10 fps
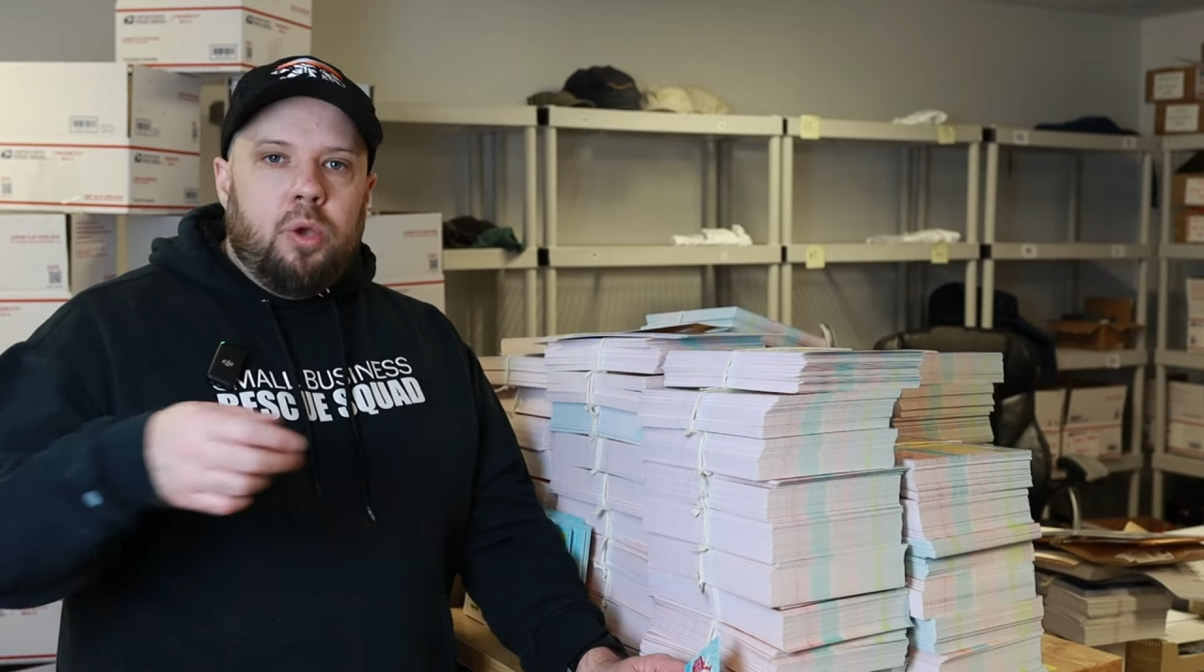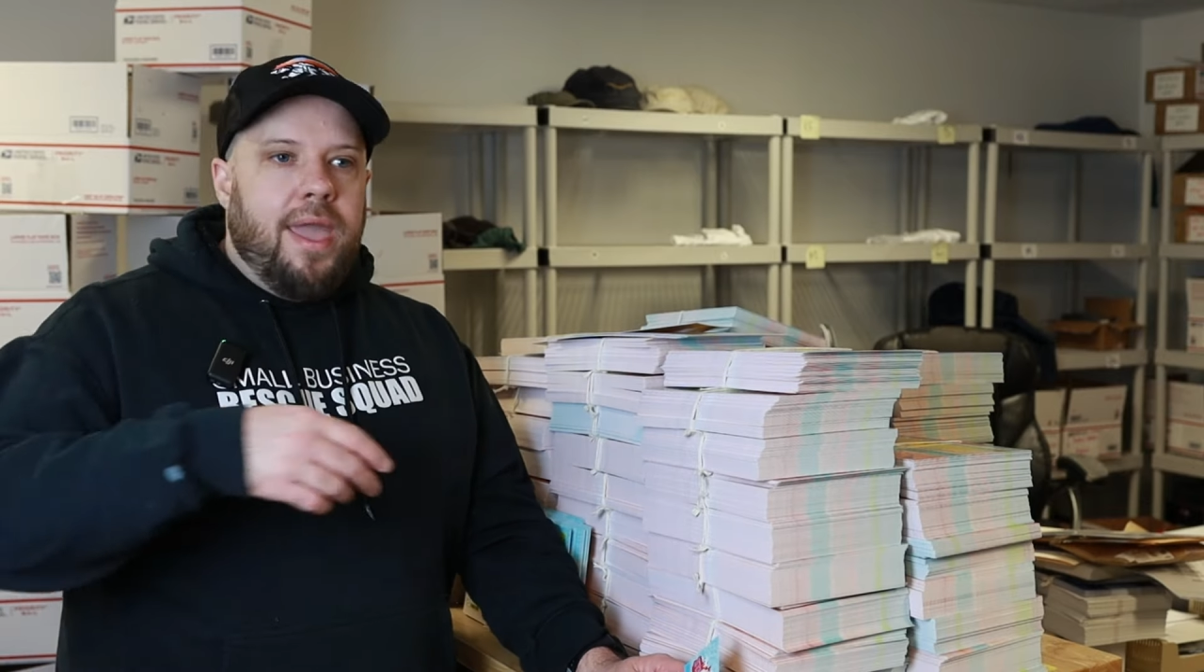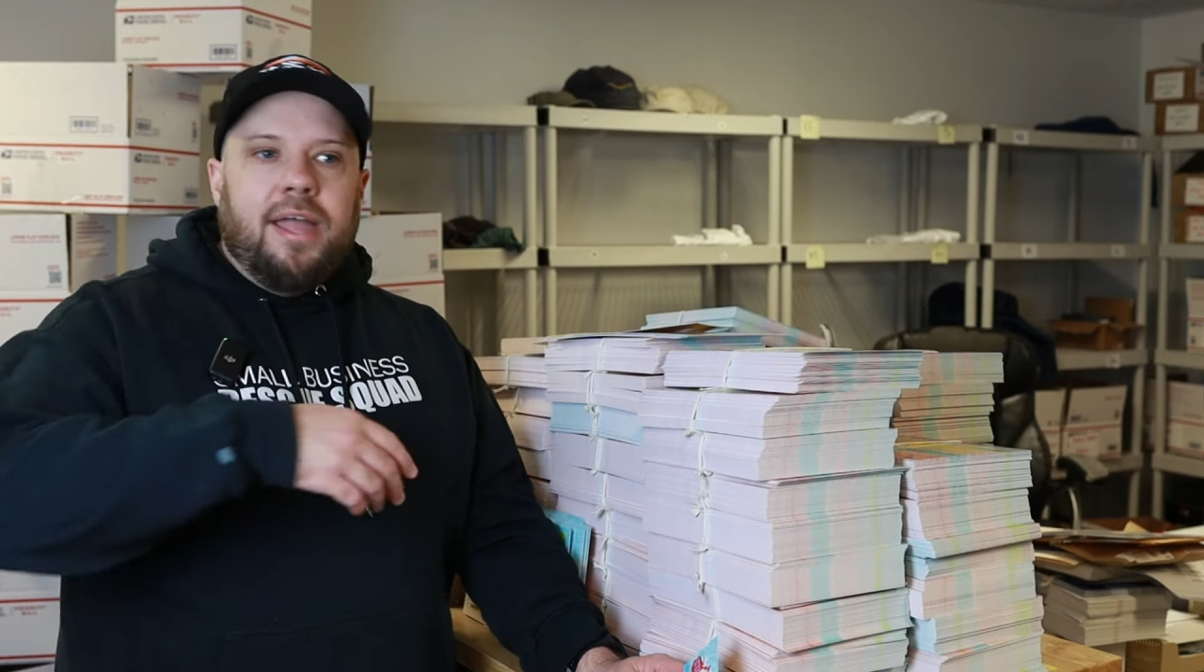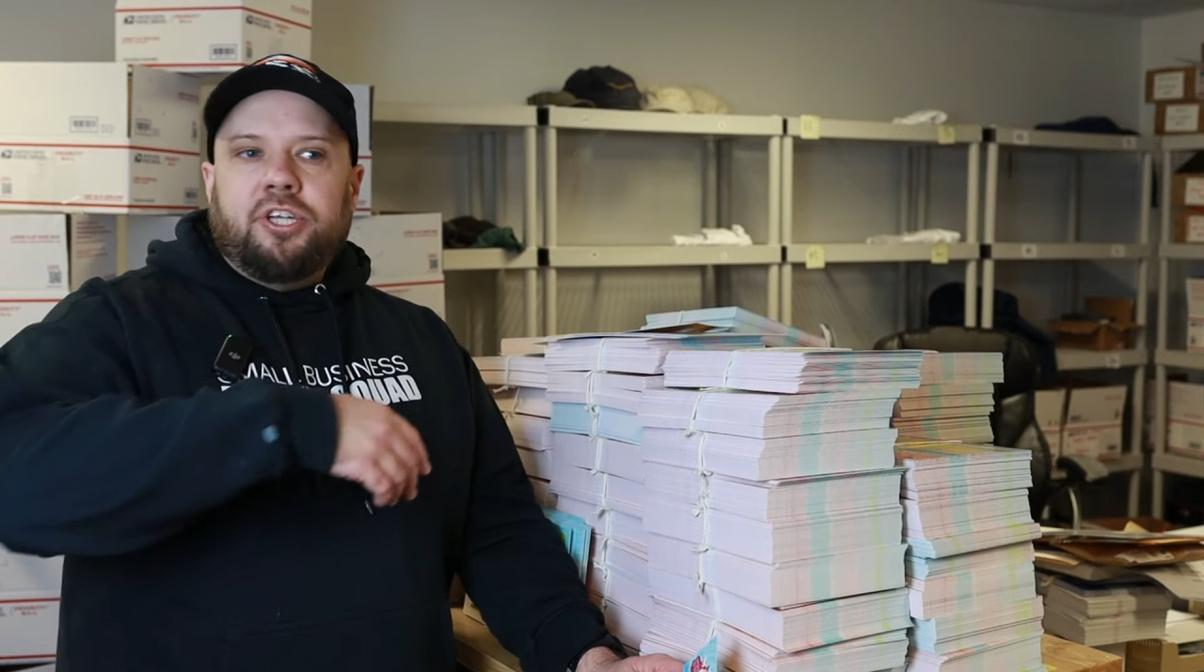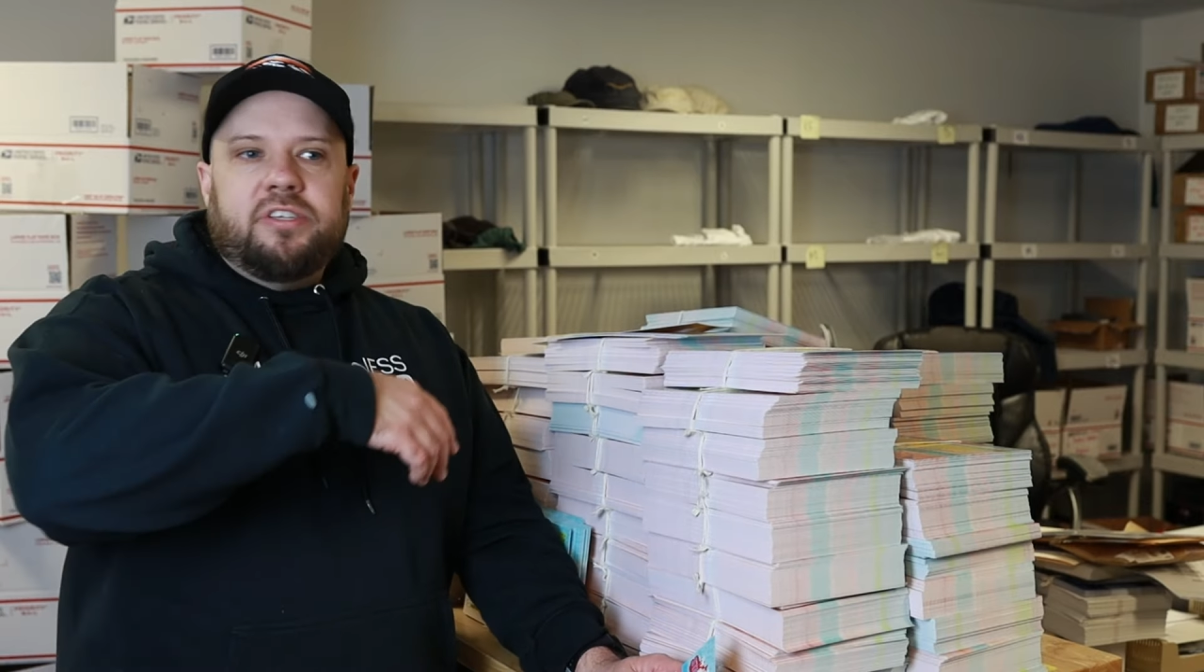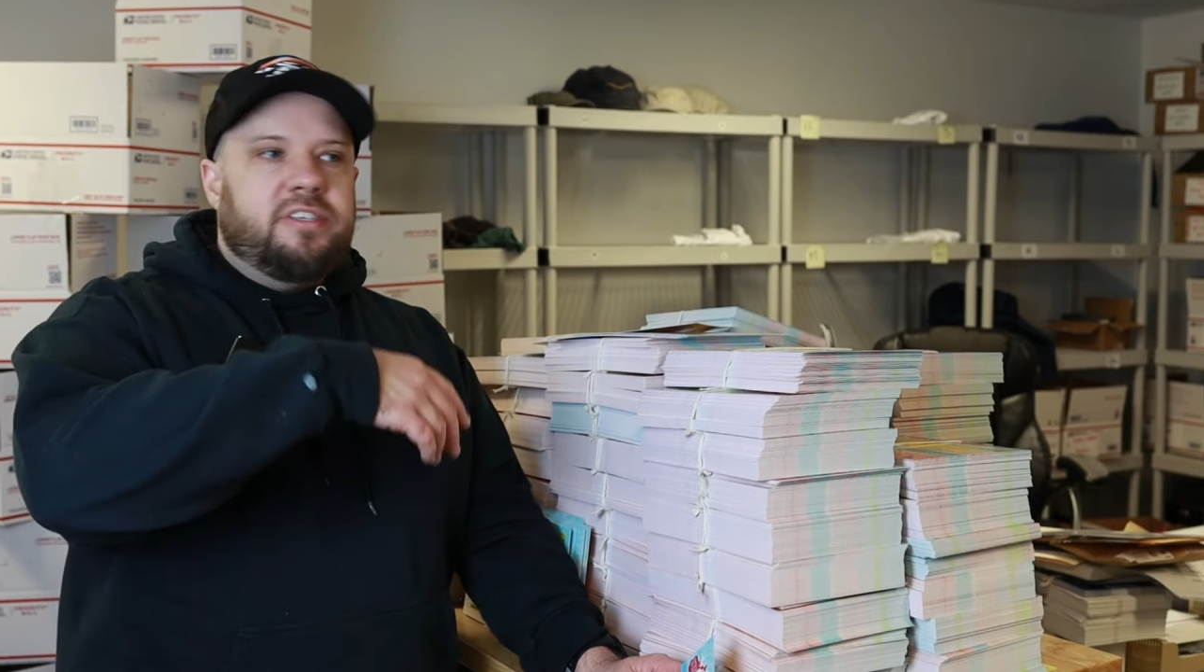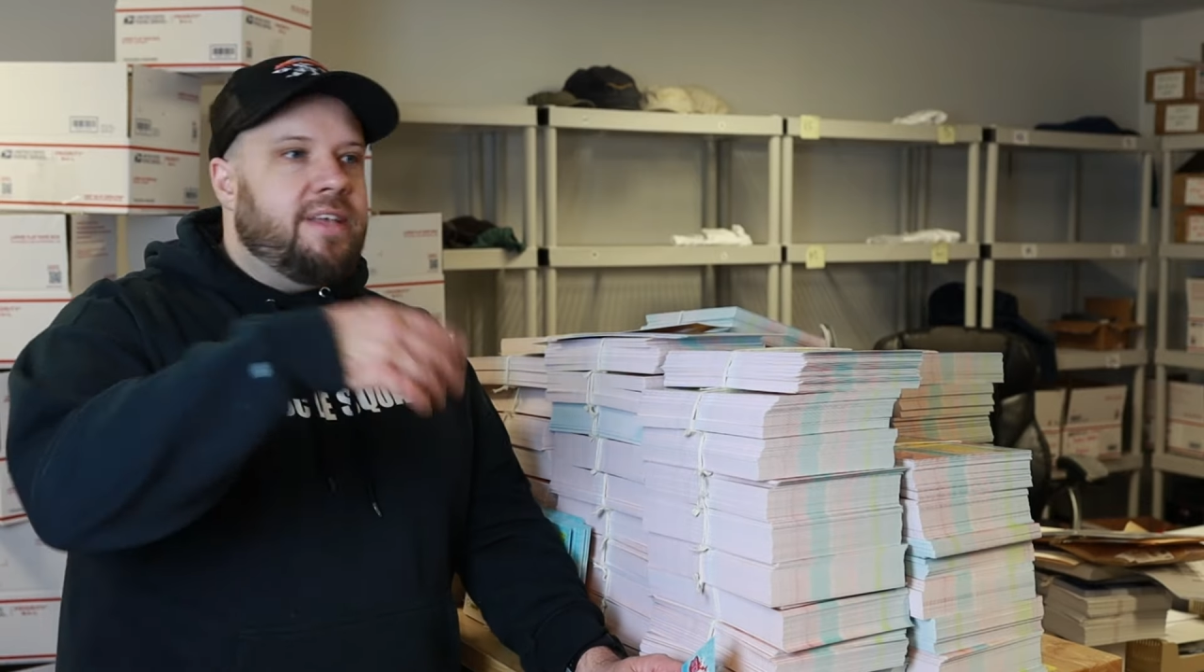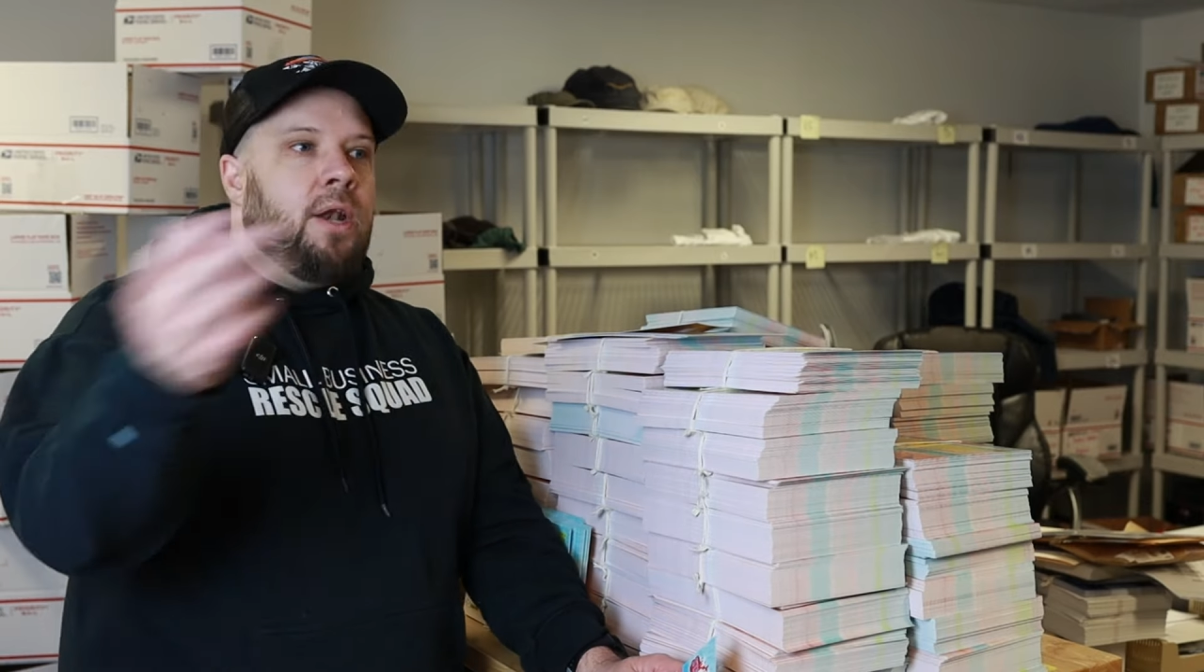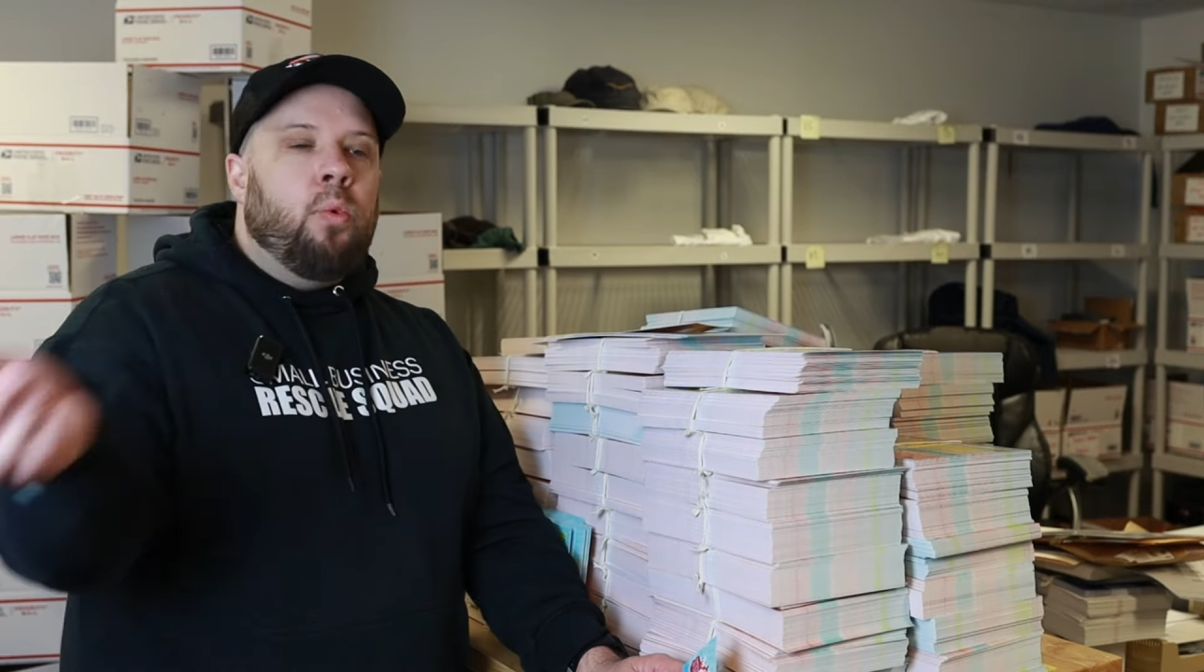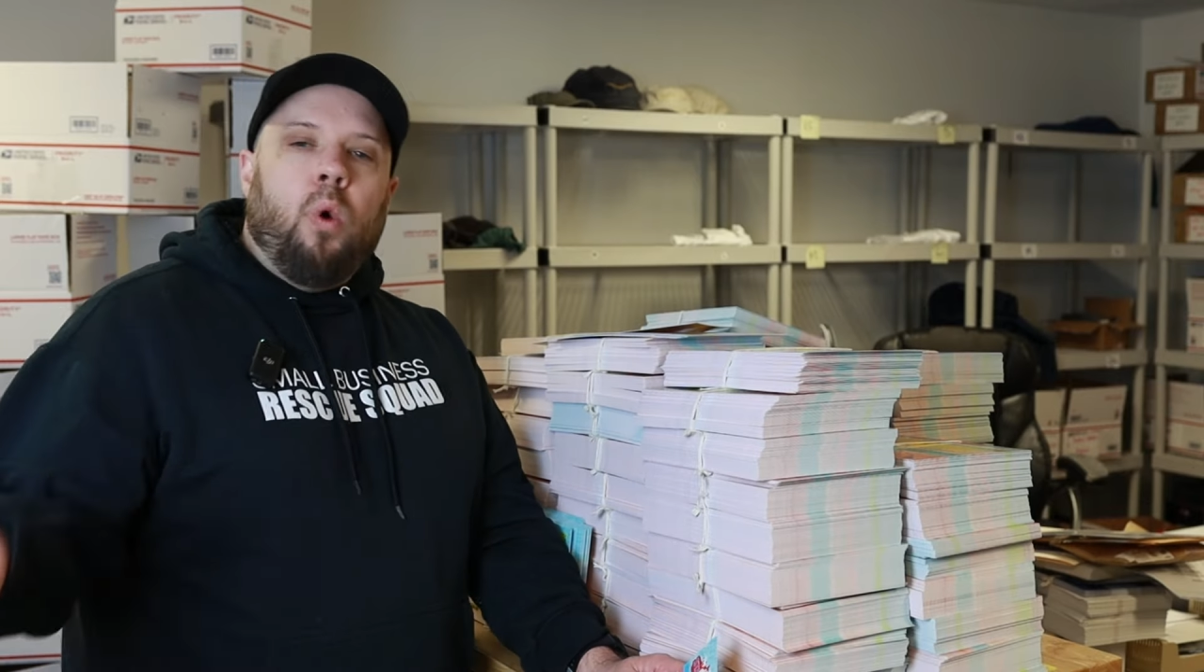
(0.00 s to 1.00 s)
you can't just send